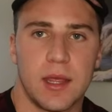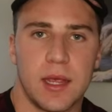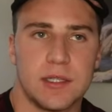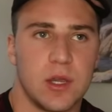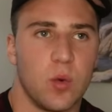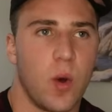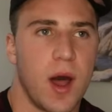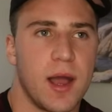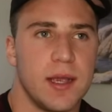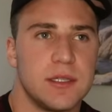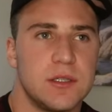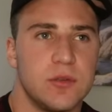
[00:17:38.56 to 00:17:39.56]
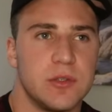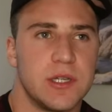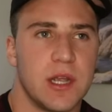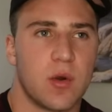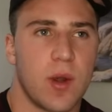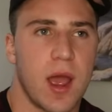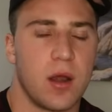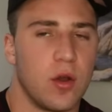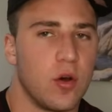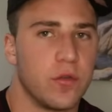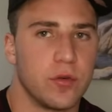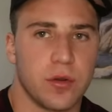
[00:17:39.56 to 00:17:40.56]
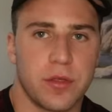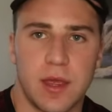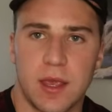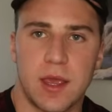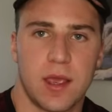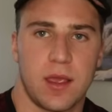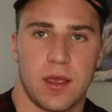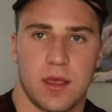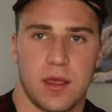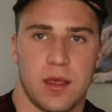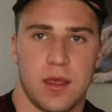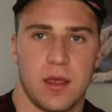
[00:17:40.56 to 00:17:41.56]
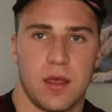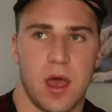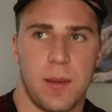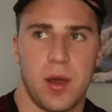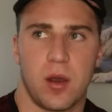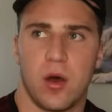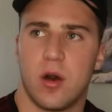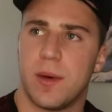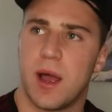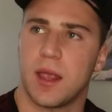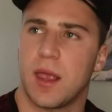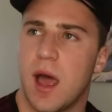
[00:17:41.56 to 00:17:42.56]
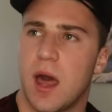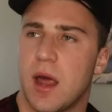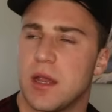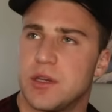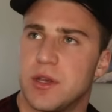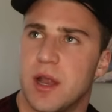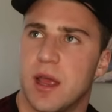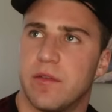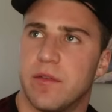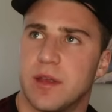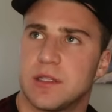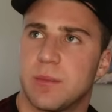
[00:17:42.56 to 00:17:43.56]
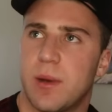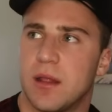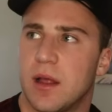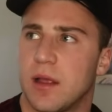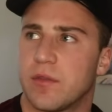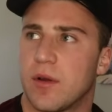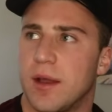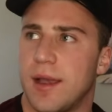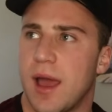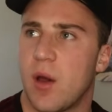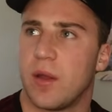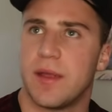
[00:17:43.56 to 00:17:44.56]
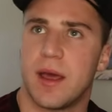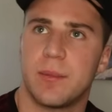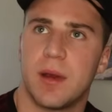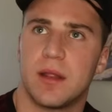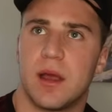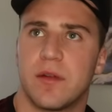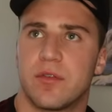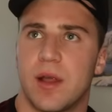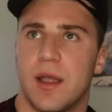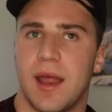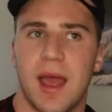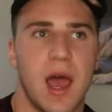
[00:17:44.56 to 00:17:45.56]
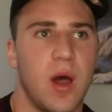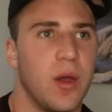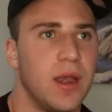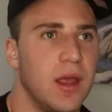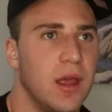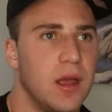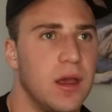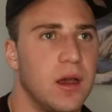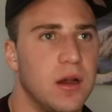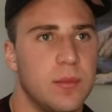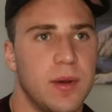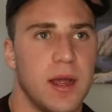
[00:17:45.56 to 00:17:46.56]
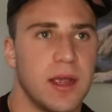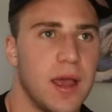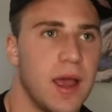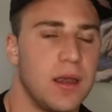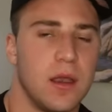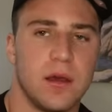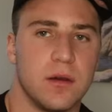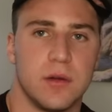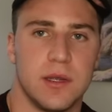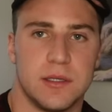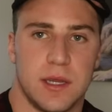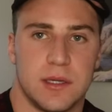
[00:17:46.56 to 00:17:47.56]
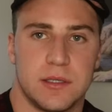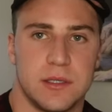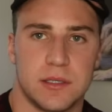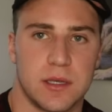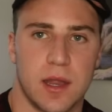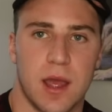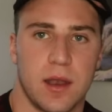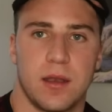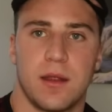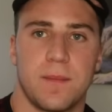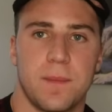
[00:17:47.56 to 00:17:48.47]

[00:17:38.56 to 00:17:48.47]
Is it wise to sit around overthinking about, oh my God, I should have this in my life right now and that in my life right now, and oh my God, no, it's just not.